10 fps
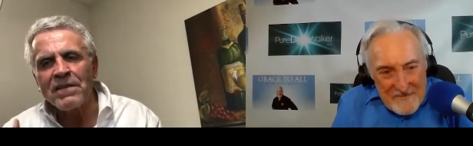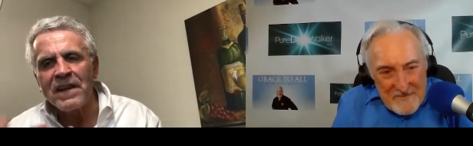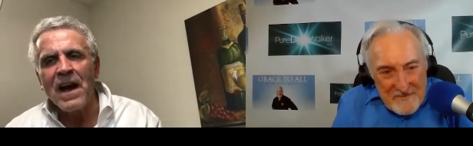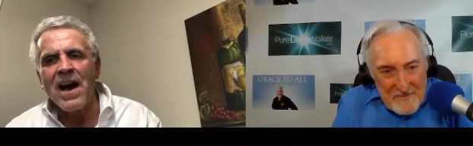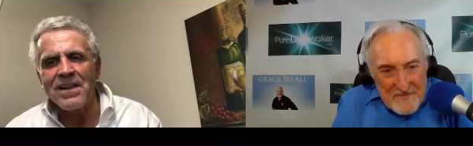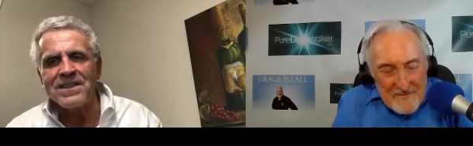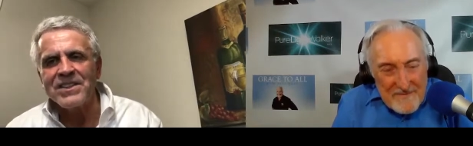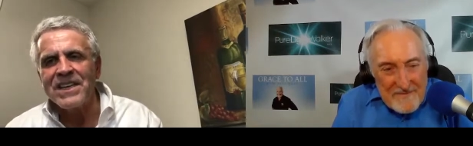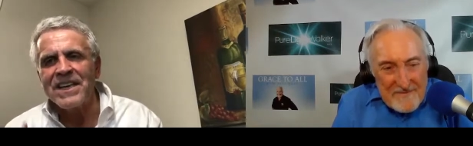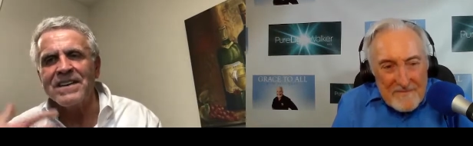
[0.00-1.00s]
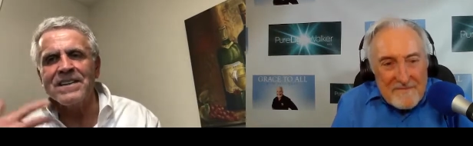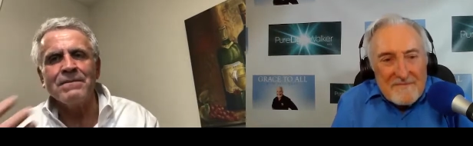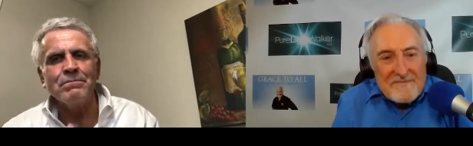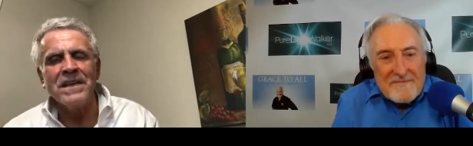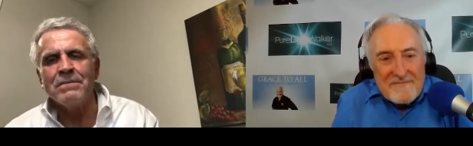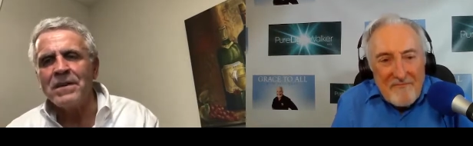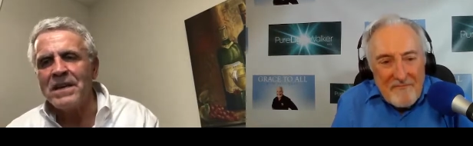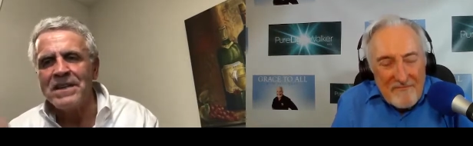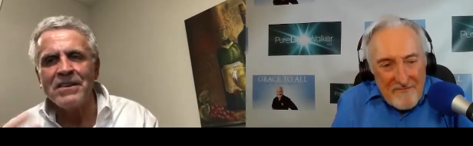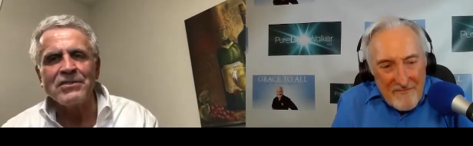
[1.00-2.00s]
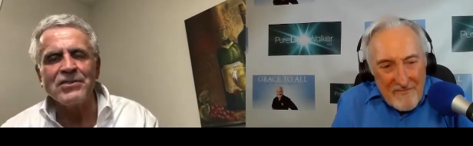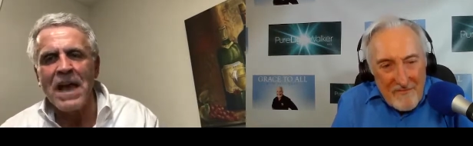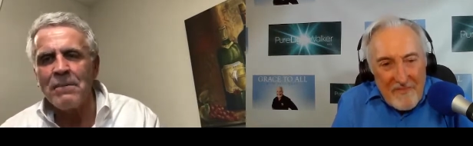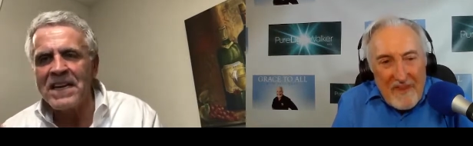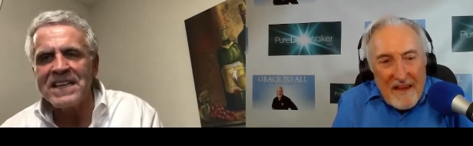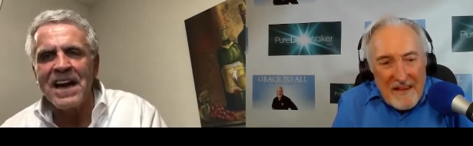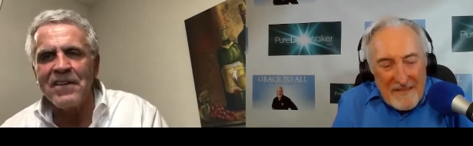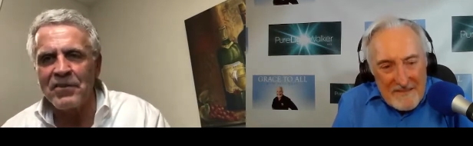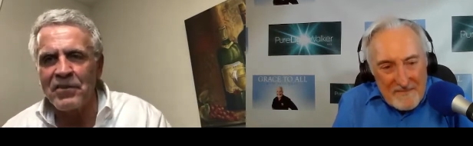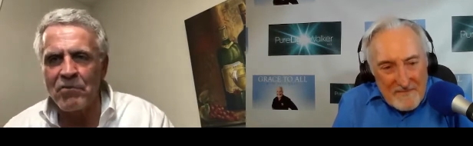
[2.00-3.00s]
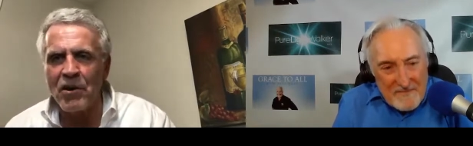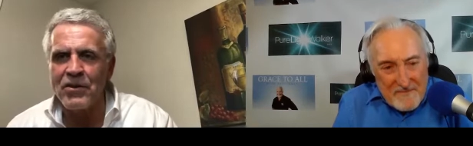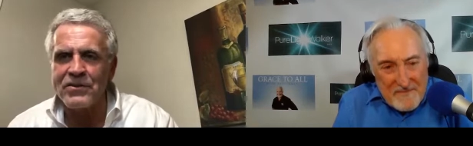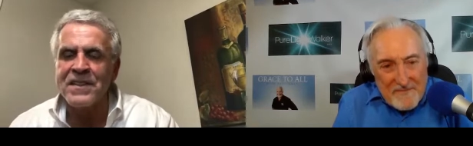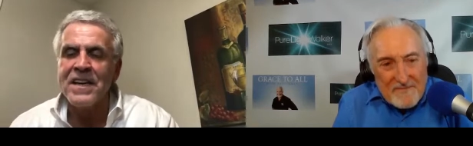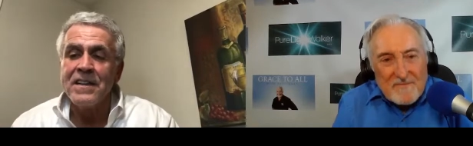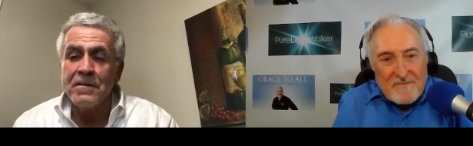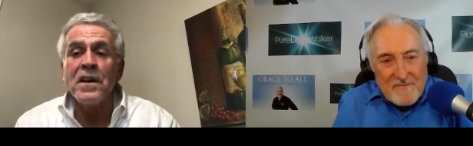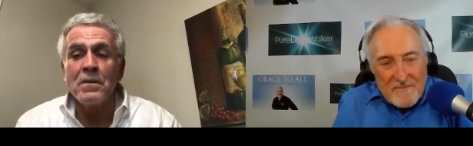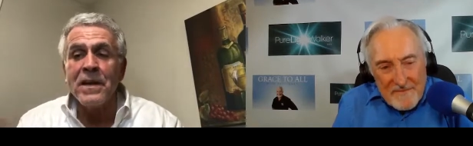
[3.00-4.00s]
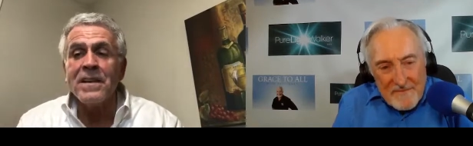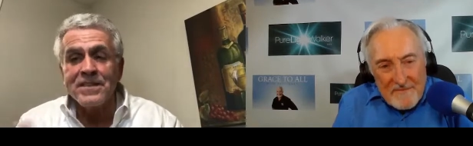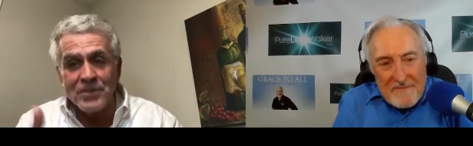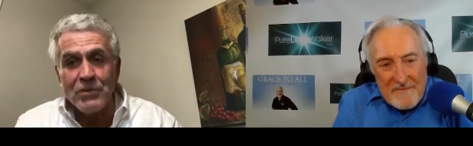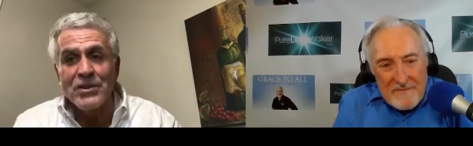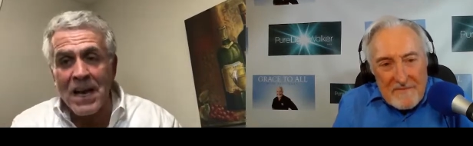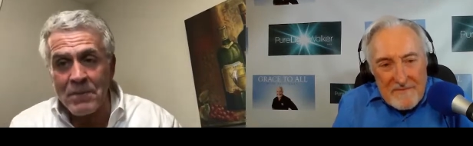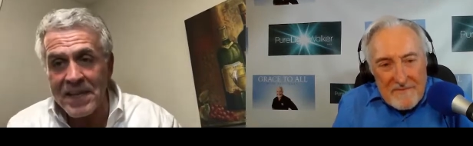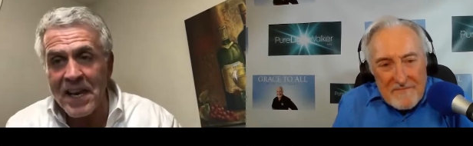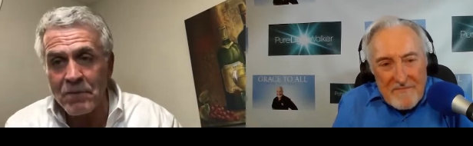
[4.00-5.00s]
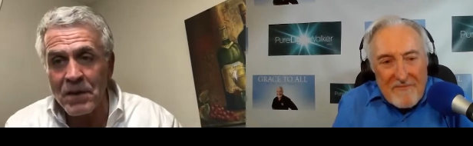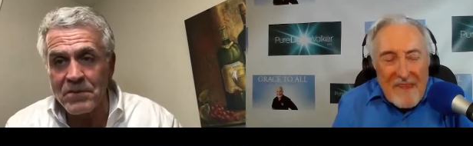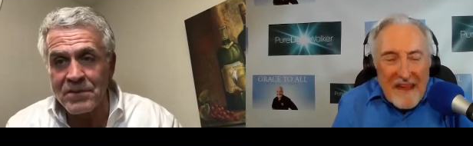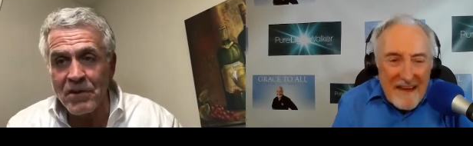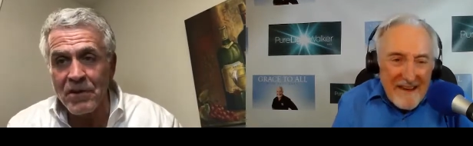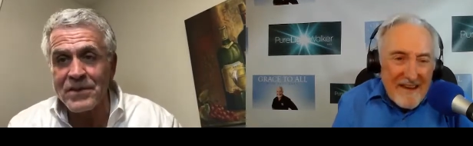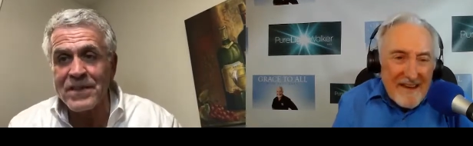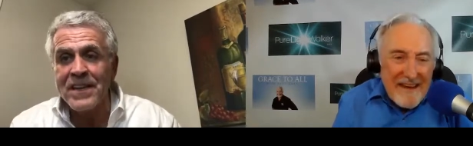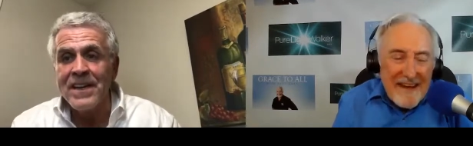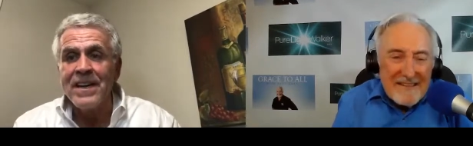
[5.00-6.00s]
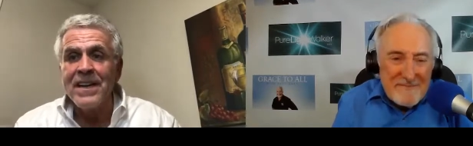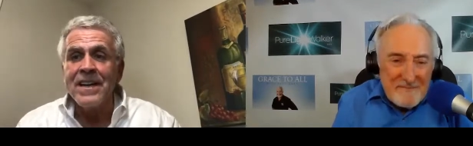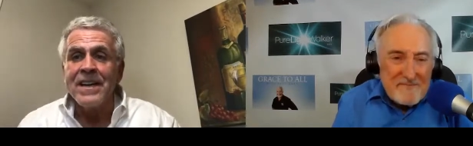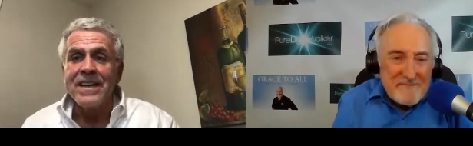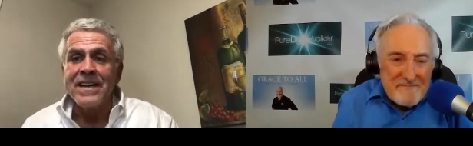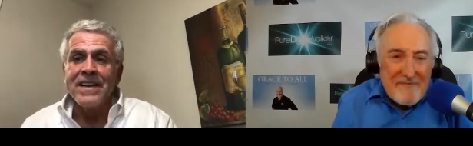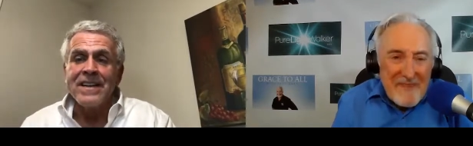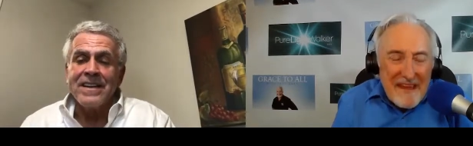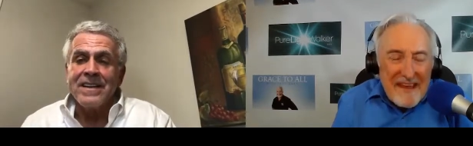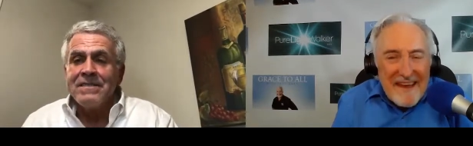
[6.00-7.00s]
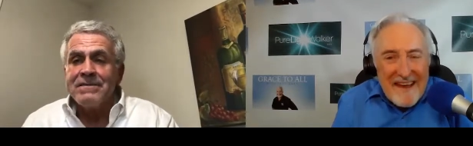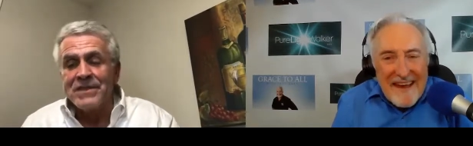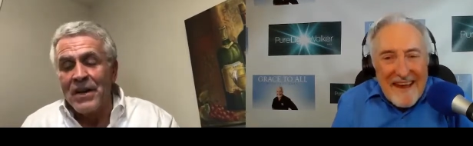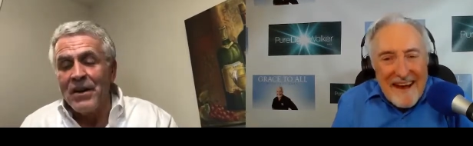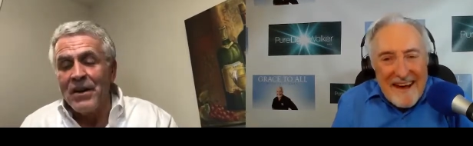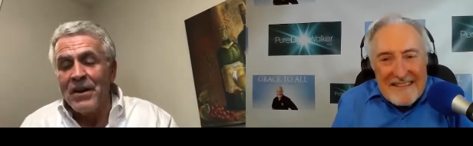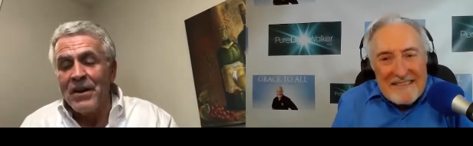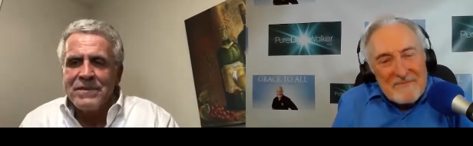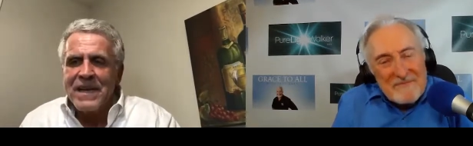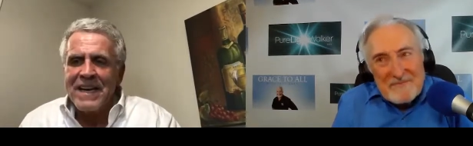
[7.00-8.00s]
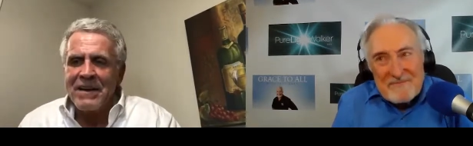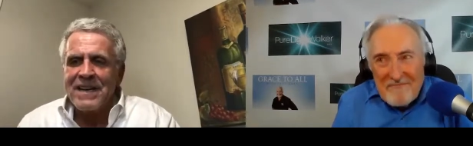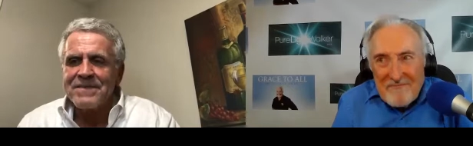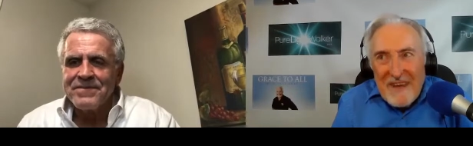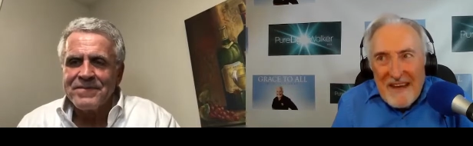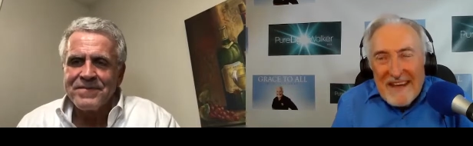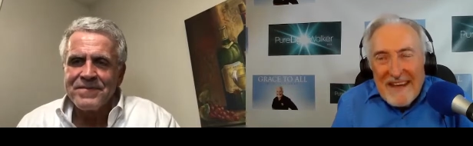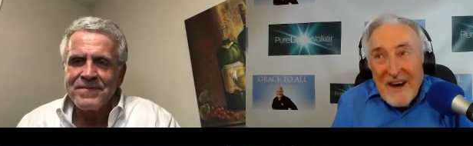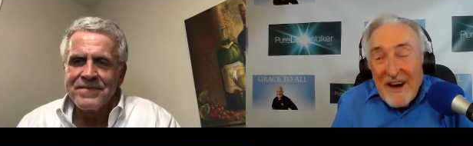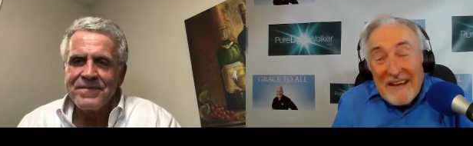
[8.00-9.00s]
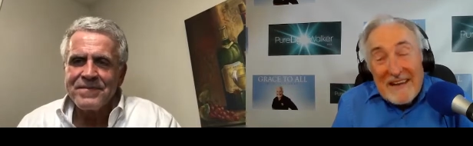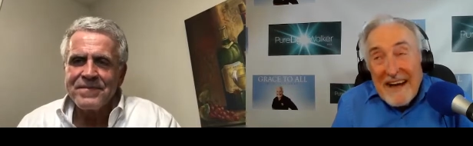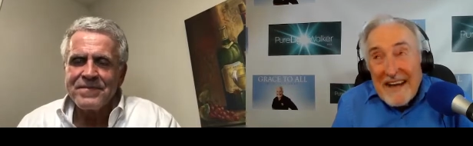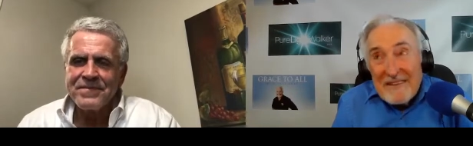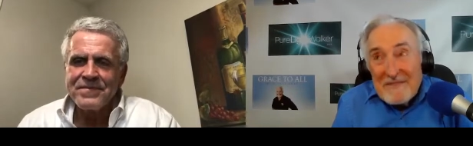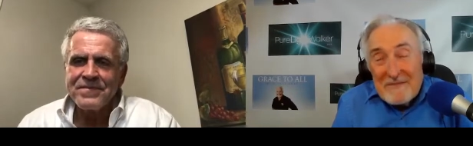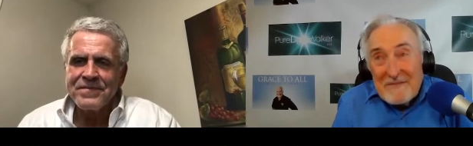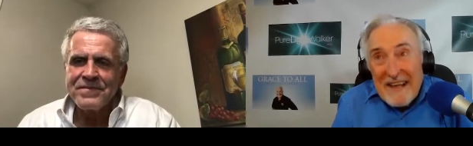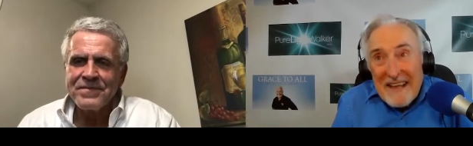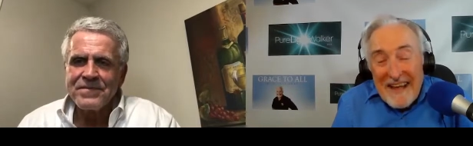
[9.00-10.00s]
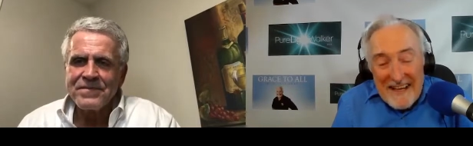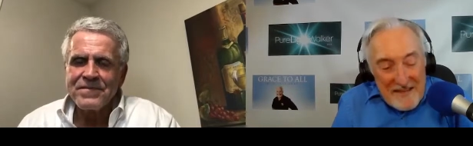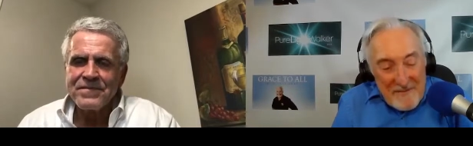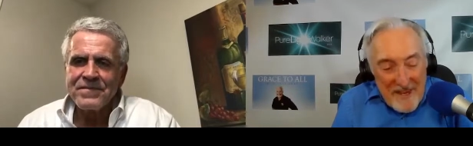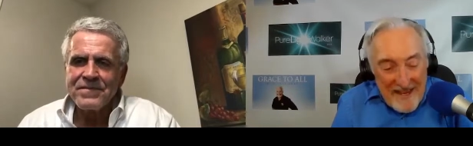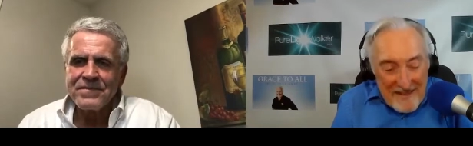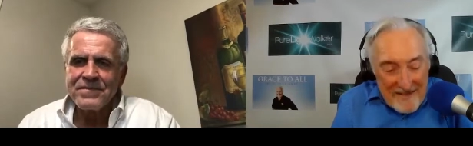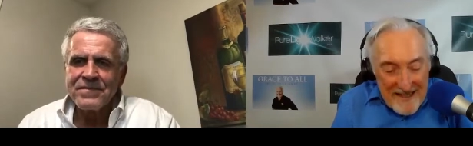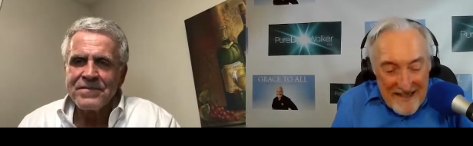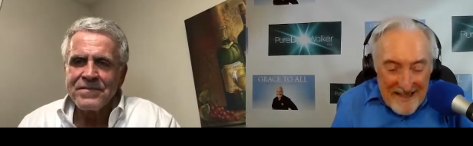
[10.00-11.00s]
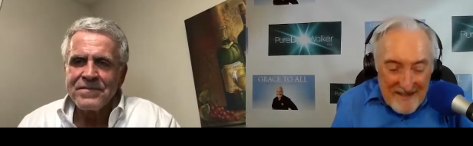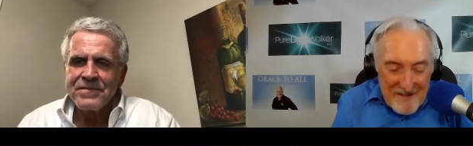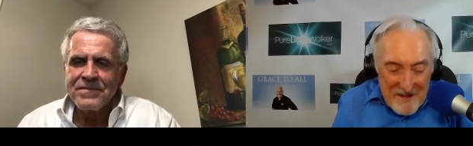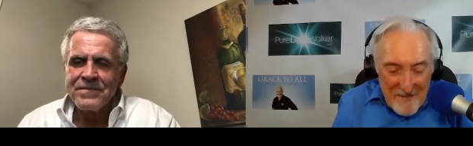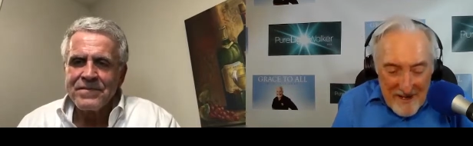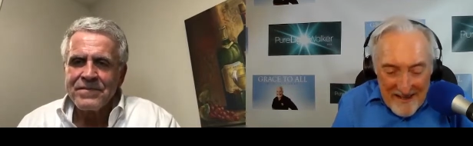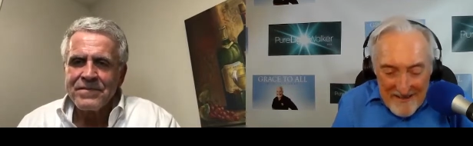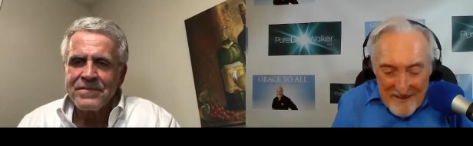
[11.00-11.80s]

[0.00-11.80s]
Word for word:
Speaker 1: theology and beating, be, you know, jamming it down their throats. The fundamentalists do jam it down people's throats.
Speaker 2: Yeah. So yeah. No, I, I, gosh, I'm thinking again, so many